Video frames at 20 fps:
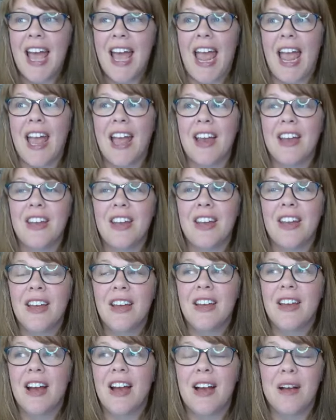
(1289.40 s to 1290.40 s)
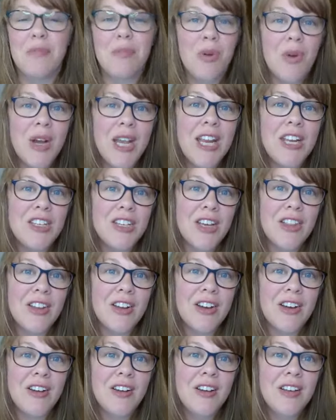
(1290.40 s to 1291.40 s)
and uh, point each
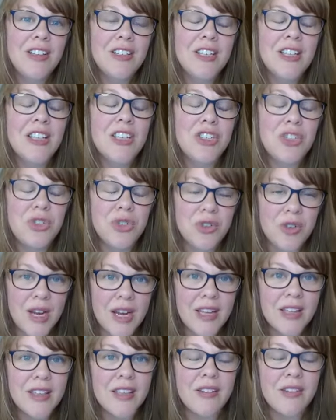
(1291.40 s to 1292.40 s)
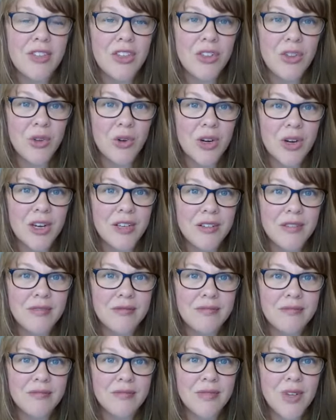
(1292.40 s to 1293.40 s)
other to the strength of the Lord
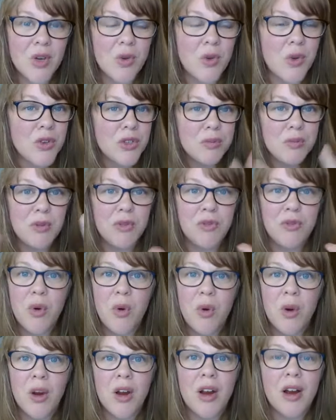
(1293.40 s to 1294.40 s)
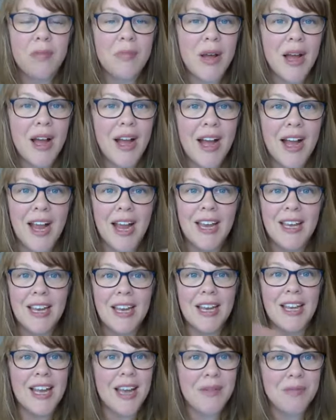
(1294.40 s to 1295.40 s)
who goes before, behind,
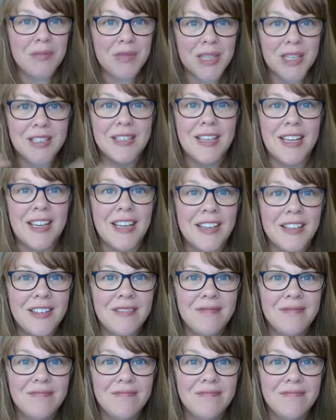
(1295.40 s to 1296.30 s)
and hems us in.